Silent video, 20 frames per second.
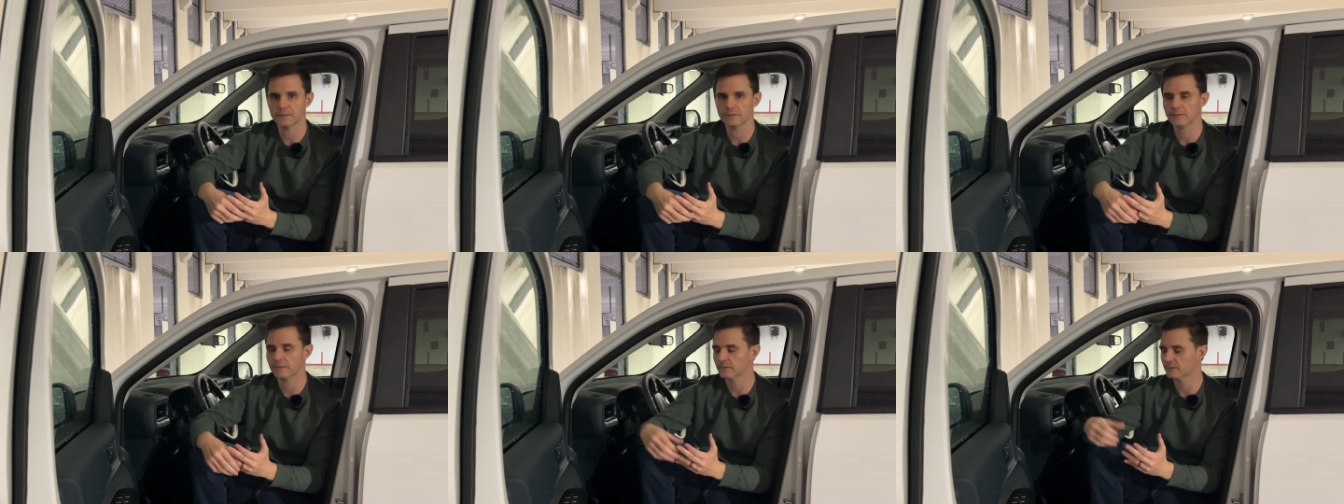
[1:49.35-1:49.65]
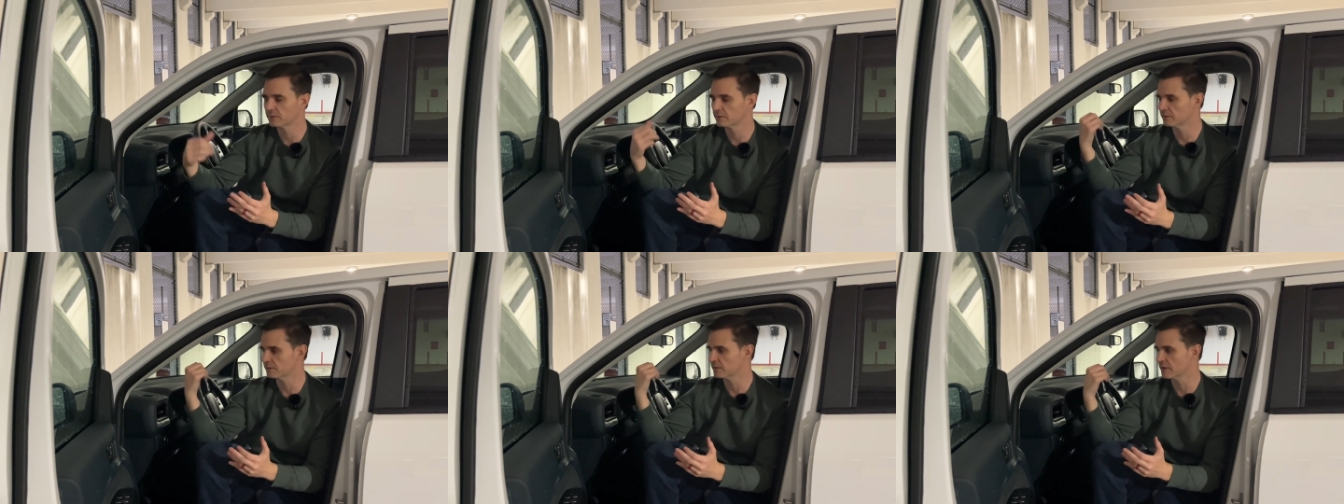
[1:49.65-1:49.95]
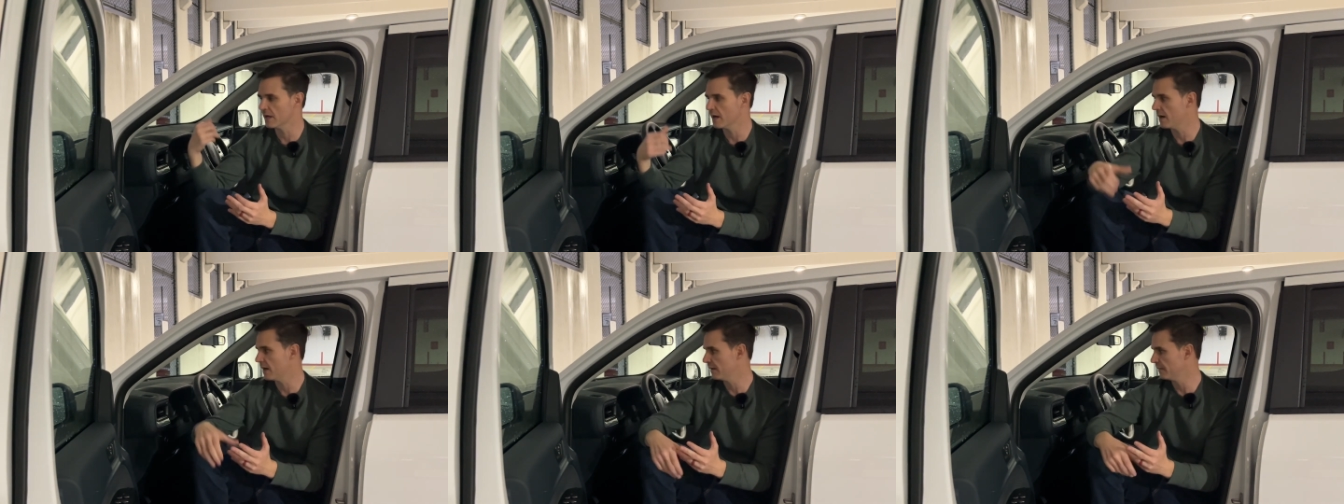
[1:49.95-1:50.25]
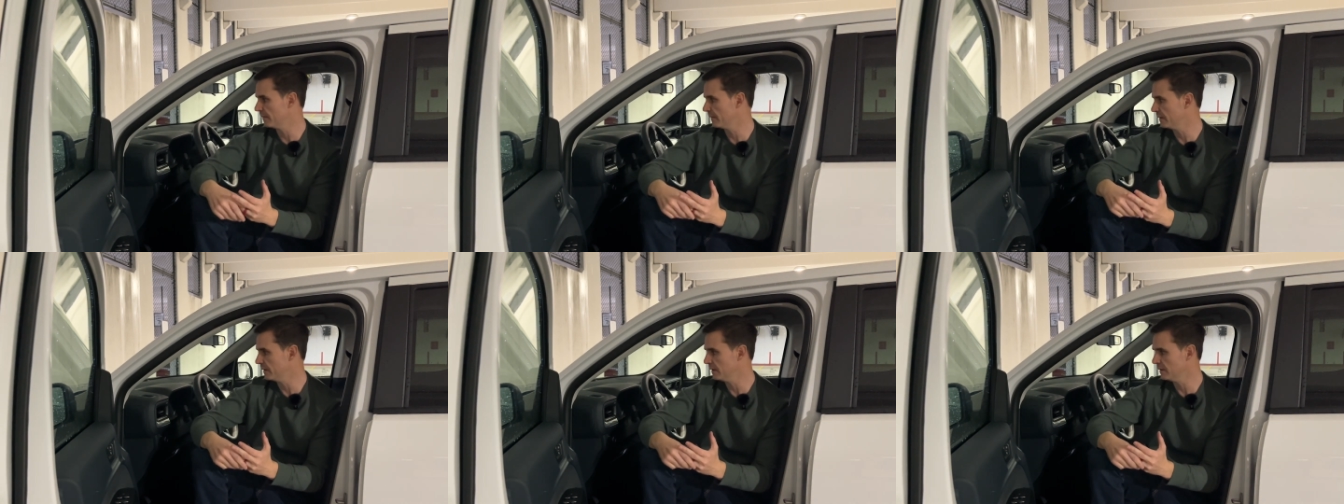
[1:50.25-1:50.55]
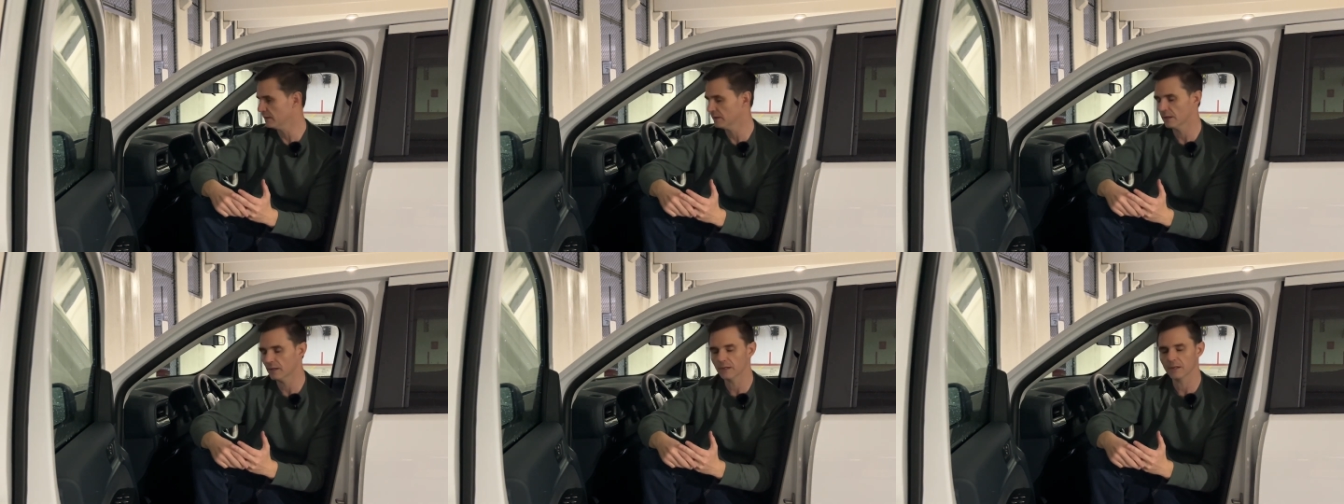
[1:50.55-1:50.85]
This is not
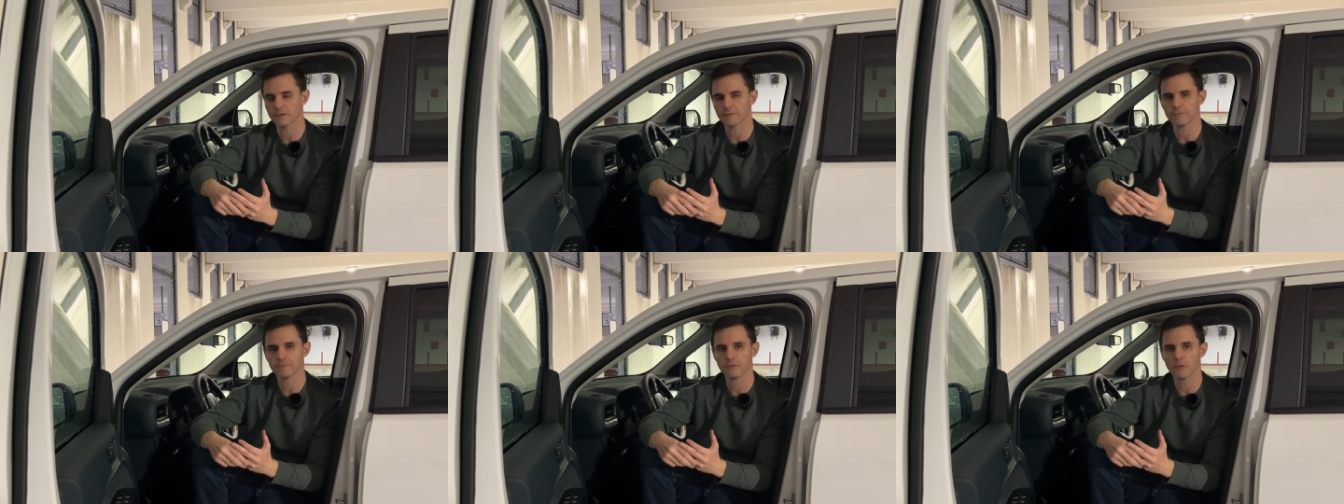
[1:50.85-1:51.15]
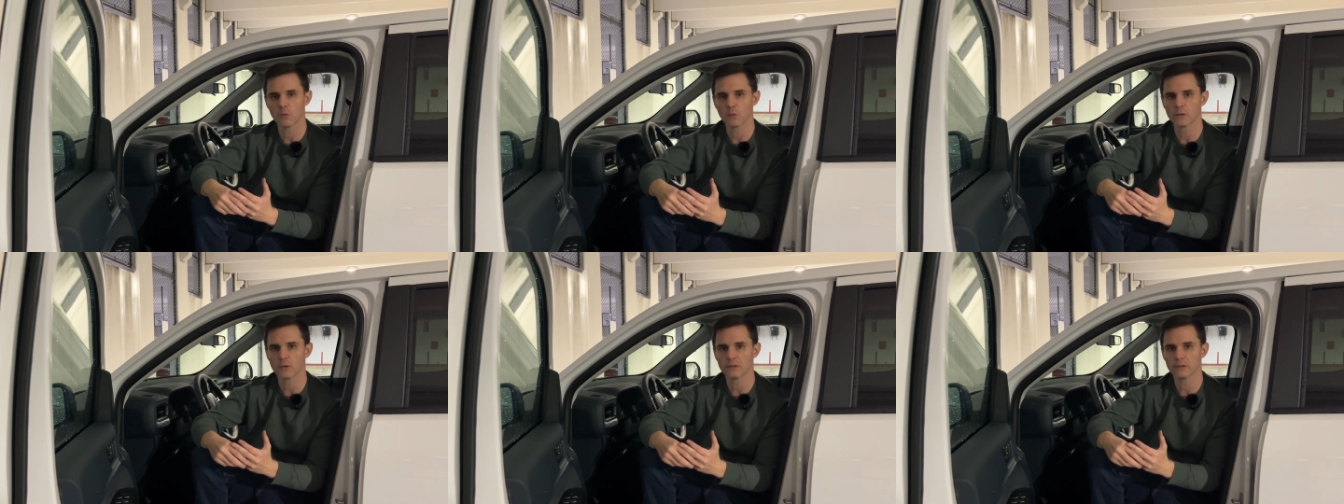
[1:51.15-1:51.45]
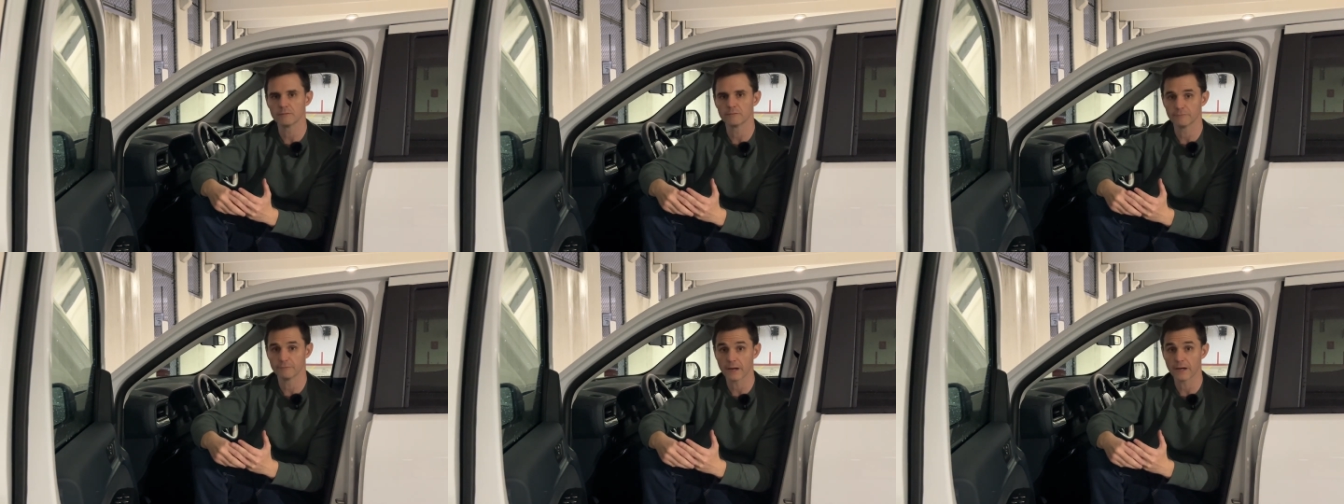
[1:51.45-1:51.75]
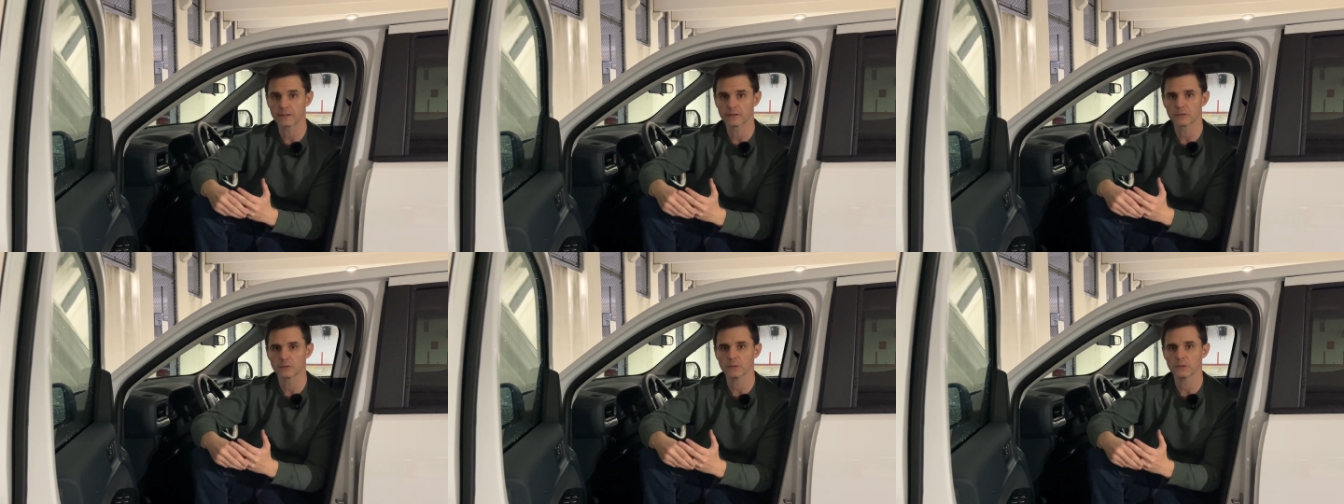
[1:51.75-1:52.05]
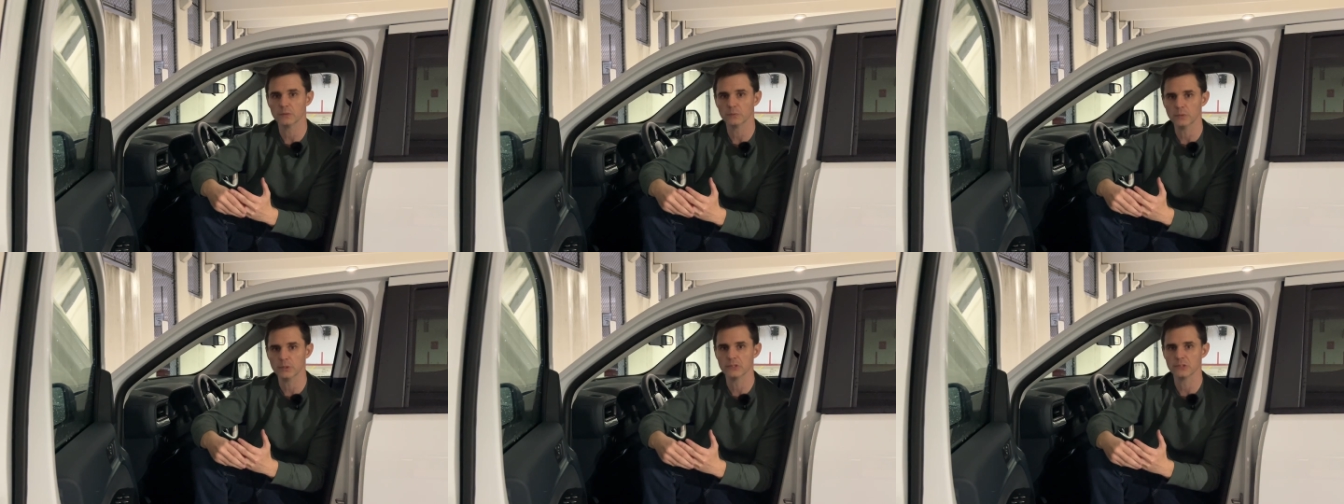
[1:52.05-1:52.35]
the Ford
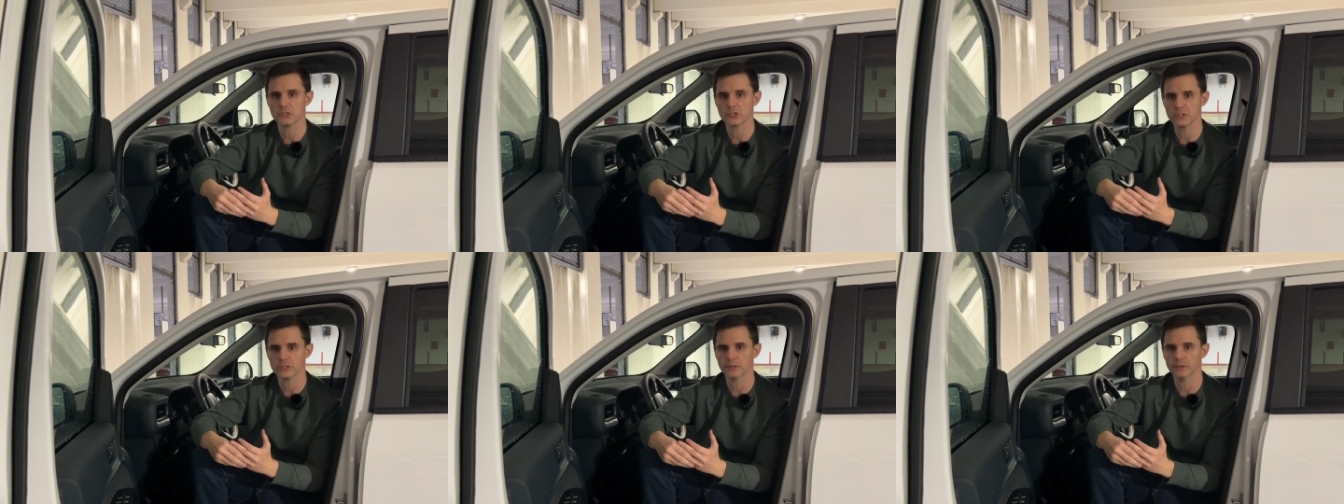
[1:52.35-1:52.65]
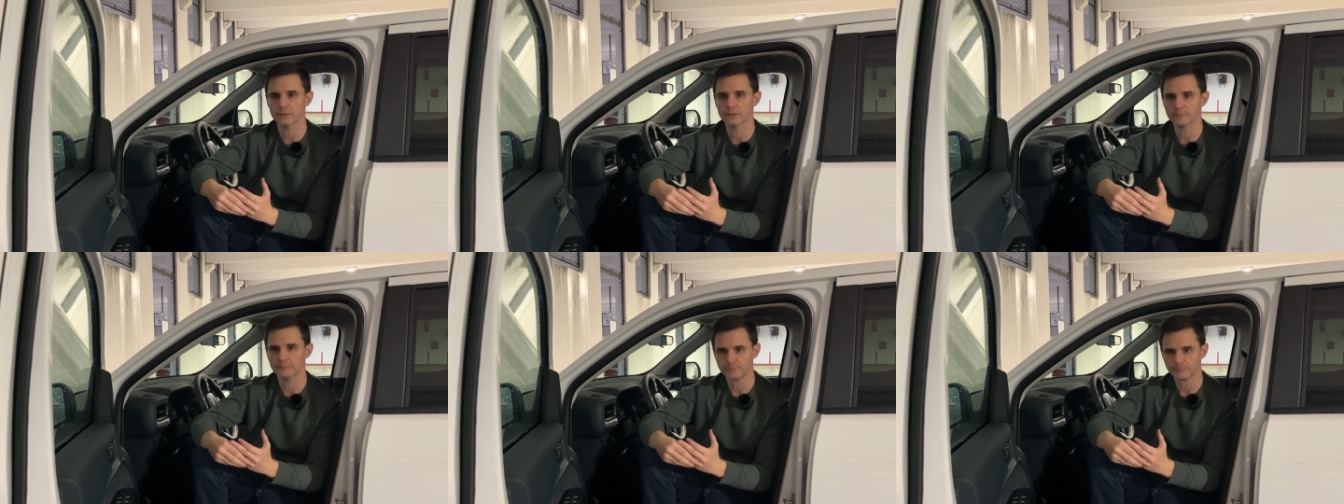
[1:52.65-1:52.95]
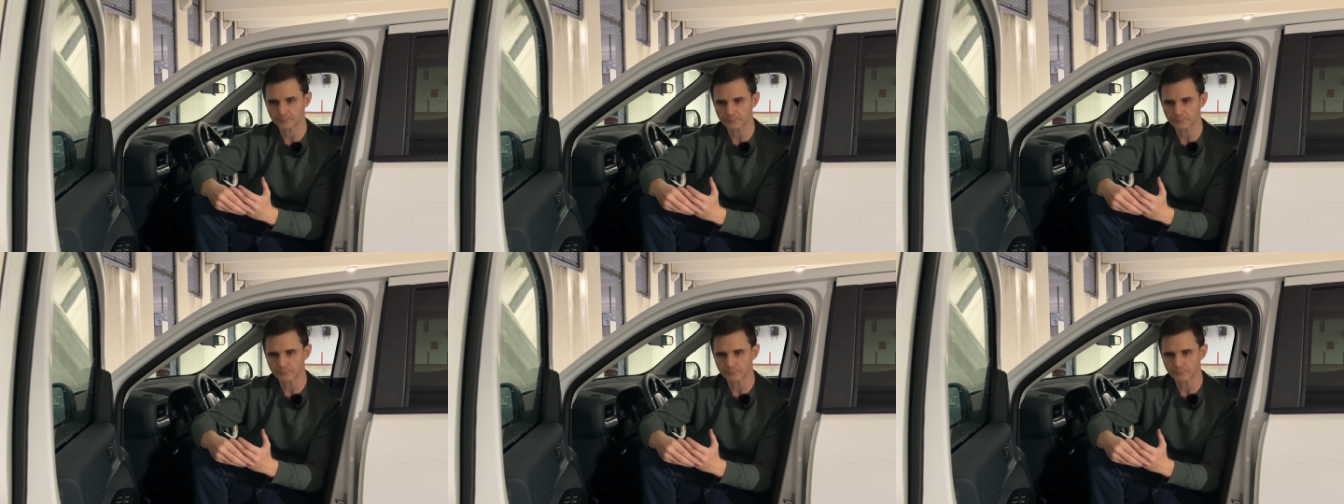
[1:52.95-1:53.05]
factory windshield.